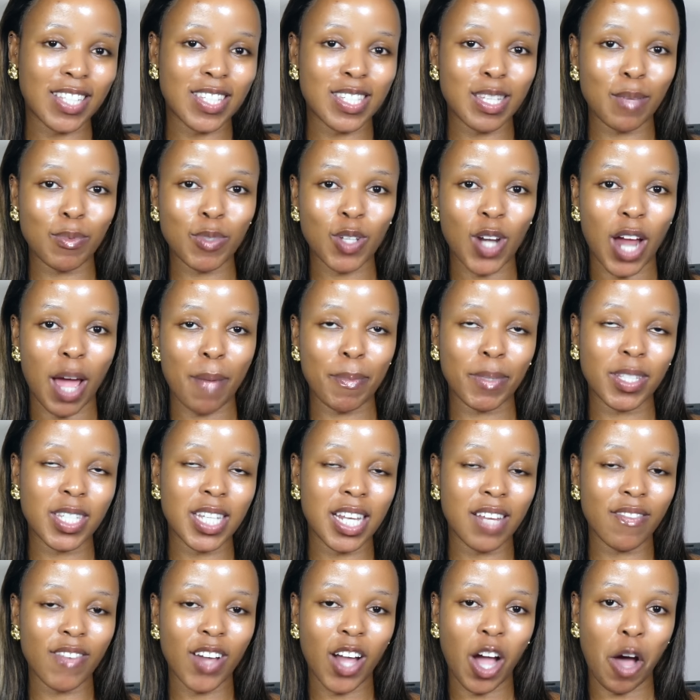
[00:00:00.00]
subscribe, and to
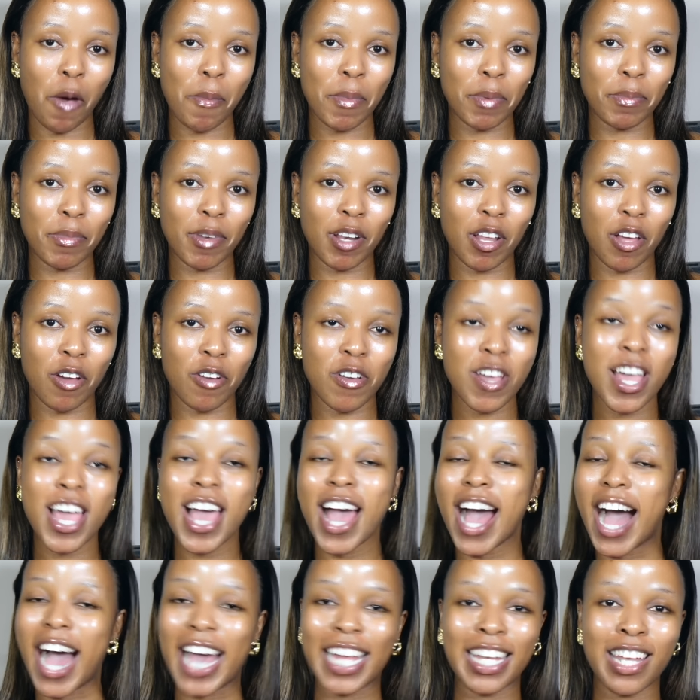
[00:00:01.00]
leave a comment below.
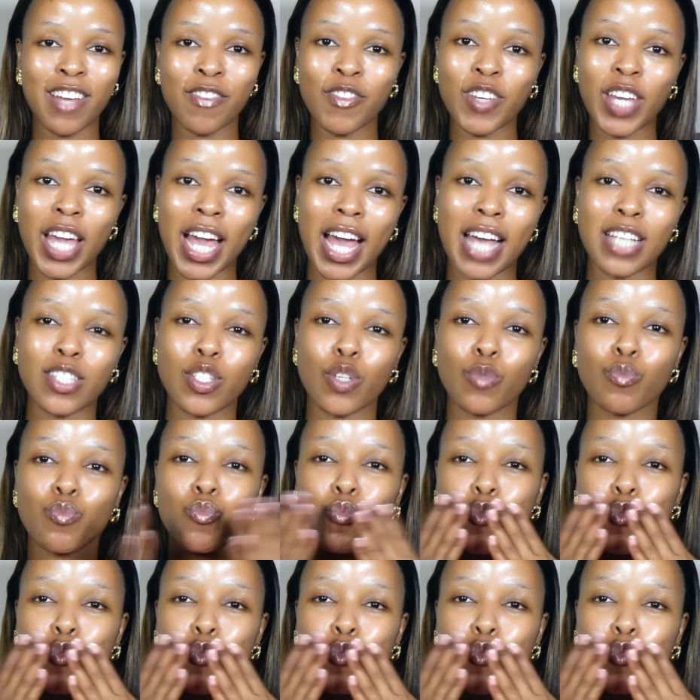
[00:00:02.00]
I love you guys.